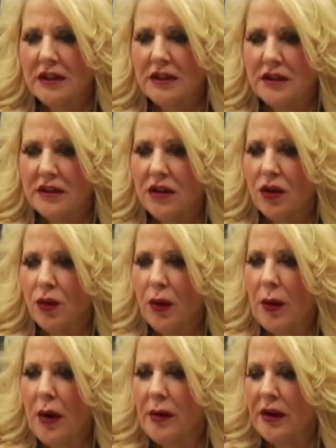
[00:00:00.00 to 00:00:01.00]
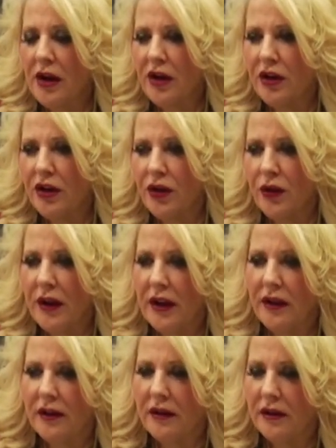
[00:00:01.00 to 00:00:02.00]
So we're probably not going to do
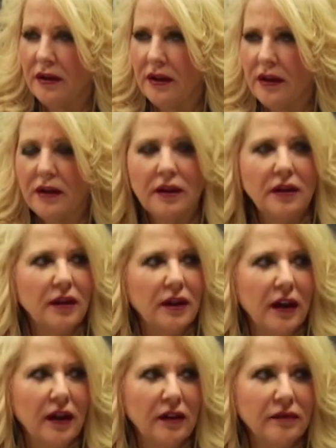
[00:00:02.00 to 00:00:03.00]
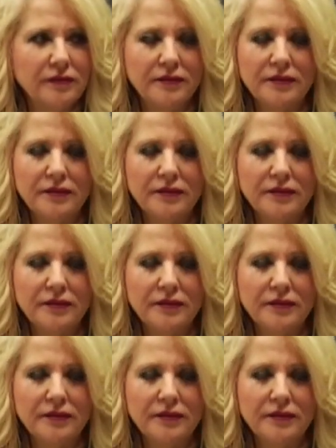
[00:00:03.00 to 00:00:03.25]
that again.